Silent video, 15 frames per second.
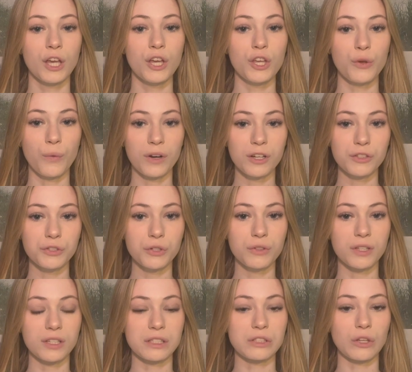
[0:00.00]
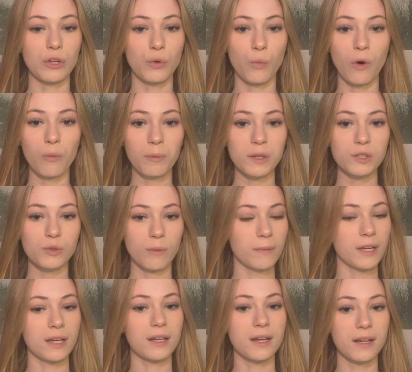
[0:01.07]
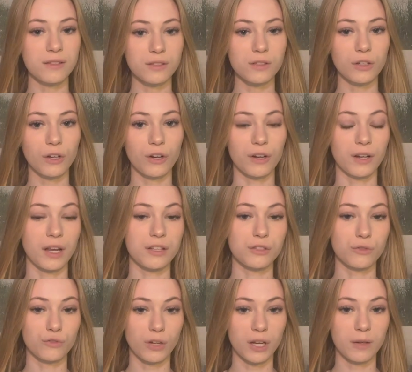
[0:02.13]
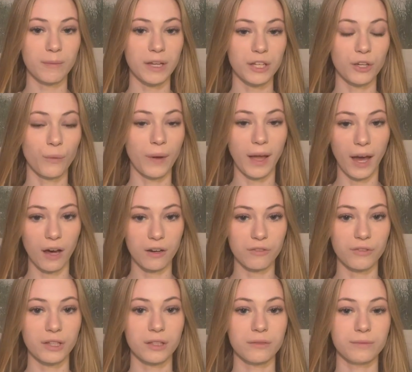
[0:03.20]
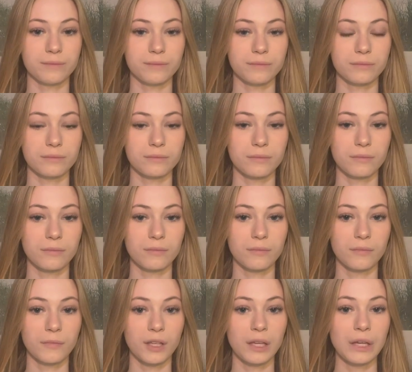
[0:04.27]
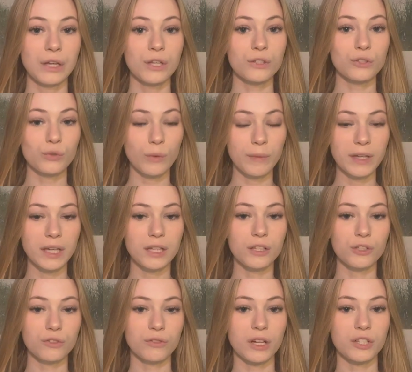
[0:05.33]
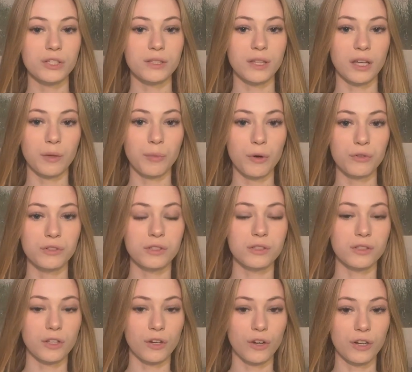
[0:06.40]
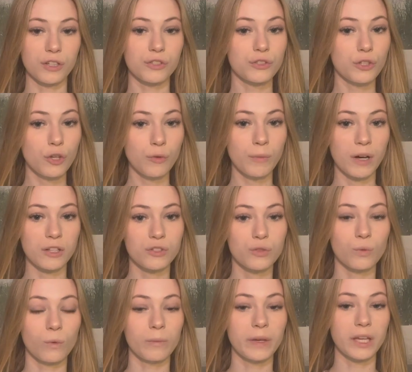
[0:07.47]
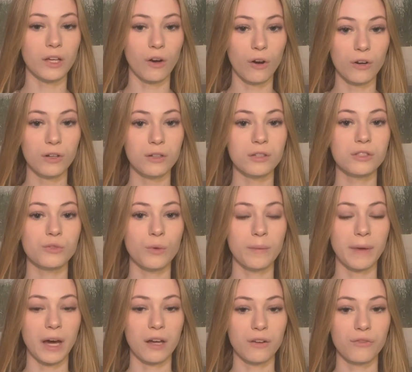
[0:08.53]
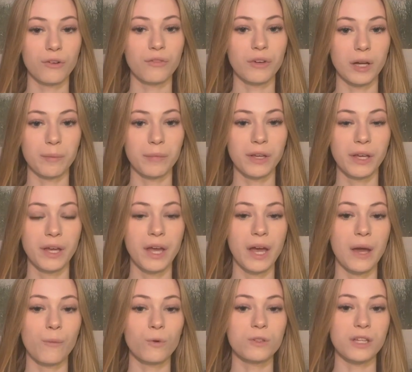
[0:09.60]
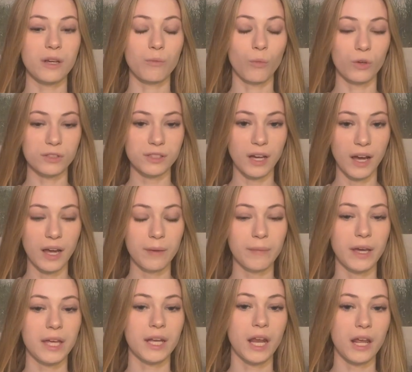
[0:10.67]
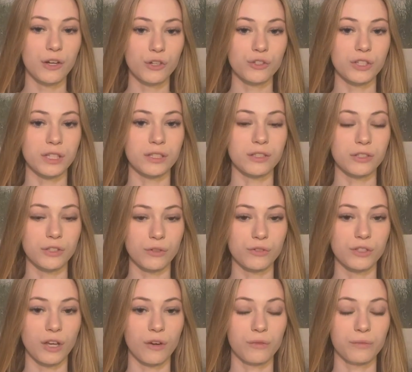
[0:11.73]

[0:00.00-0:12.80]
You want to do this so you won't be swimming against the current as you try to make your way out of it. Swimming in a direction that opposes the current too much will make it harder to swim out of a rip and will take more time and energy to do so.